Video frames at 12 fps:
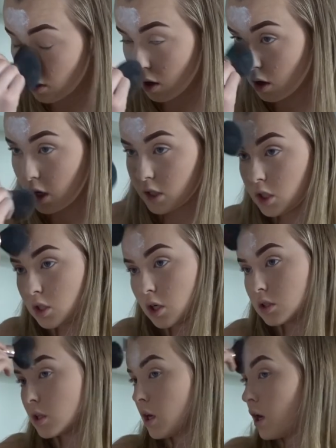one. Literally
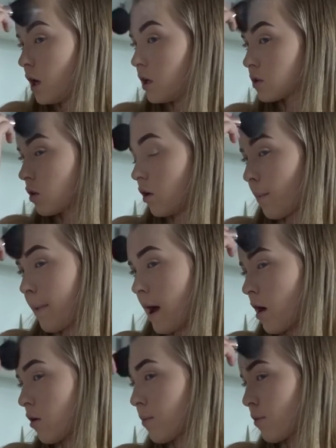just, it's called a
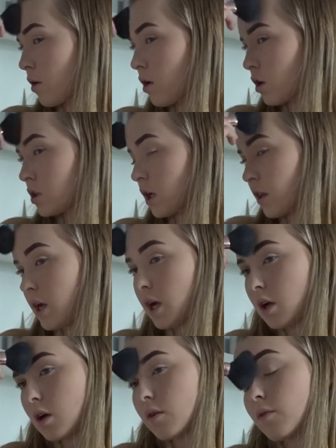powder brush, I
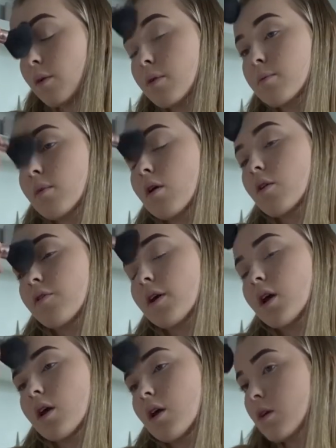think, on the
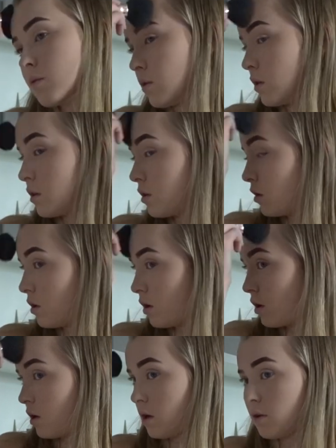Morphe one.
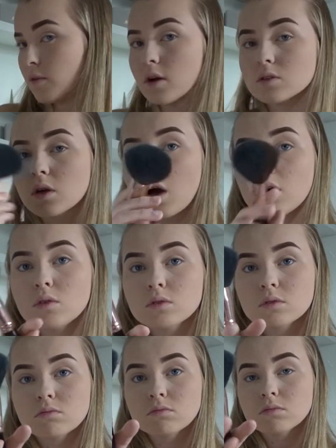Rose
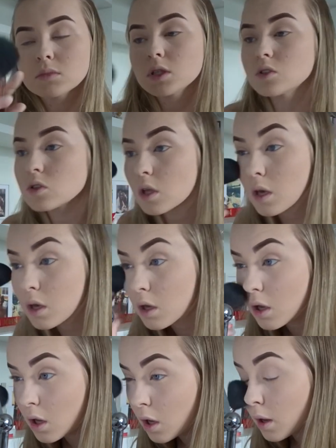gold, literally
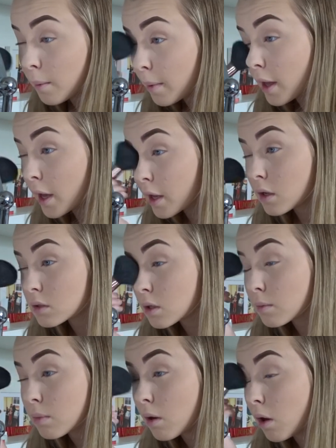plain and
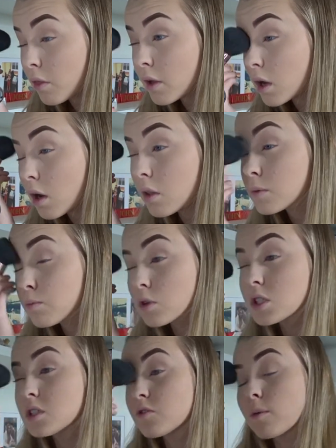simple. I think I got these
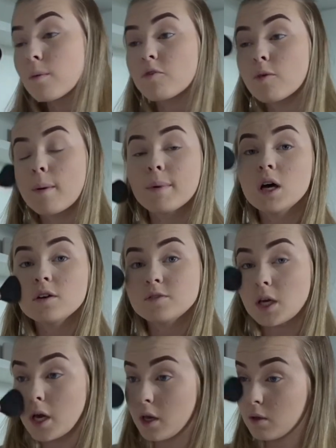brushes for my
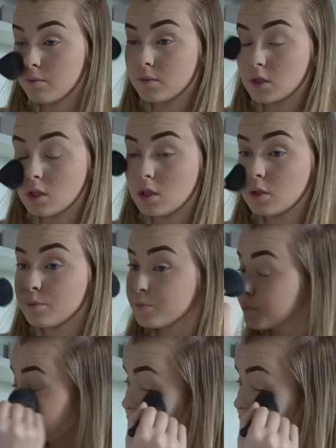birthday, so.